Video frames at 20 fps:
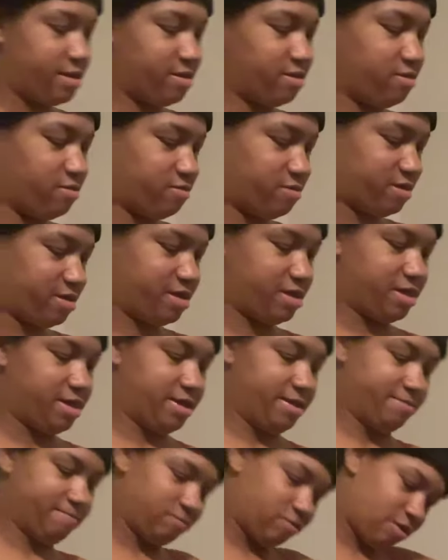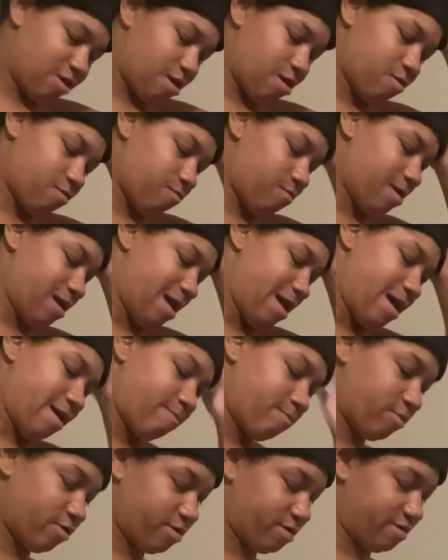use it again. So what I'm
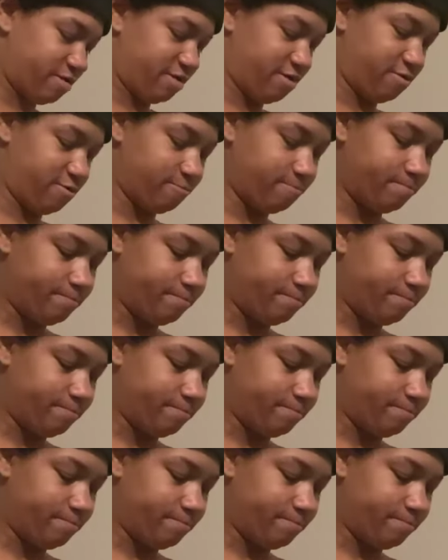going to do,